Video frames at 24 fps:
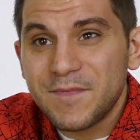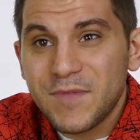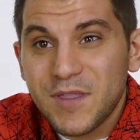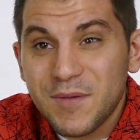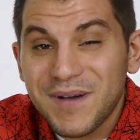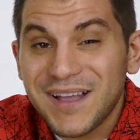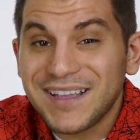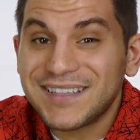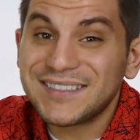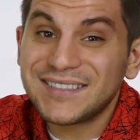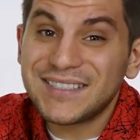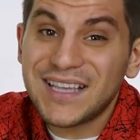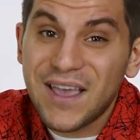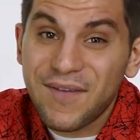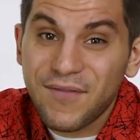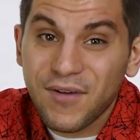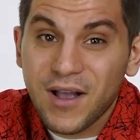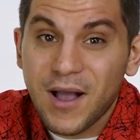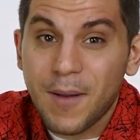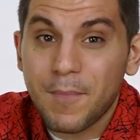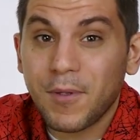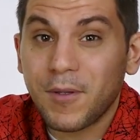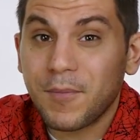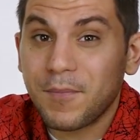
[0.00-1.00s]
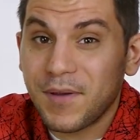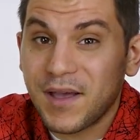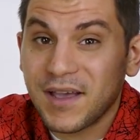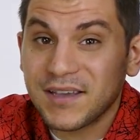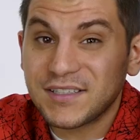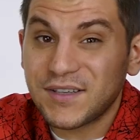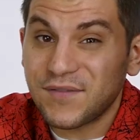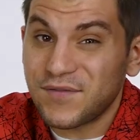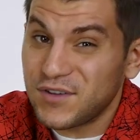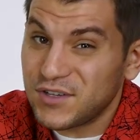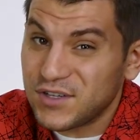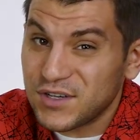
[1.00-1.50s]
you might save a couple
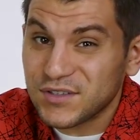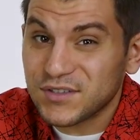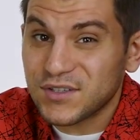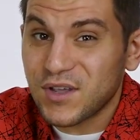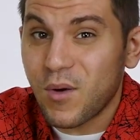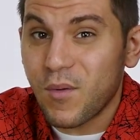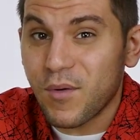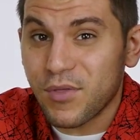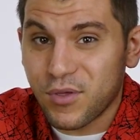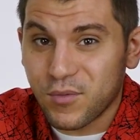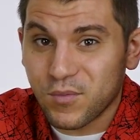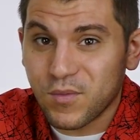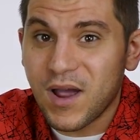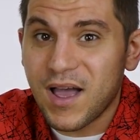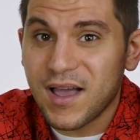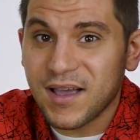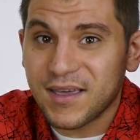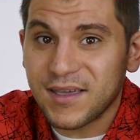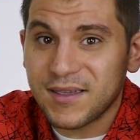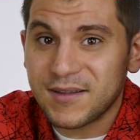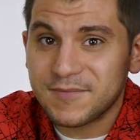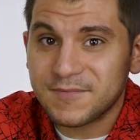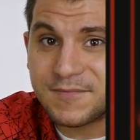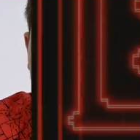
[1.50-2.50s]
bucks if you just go with the Rocket.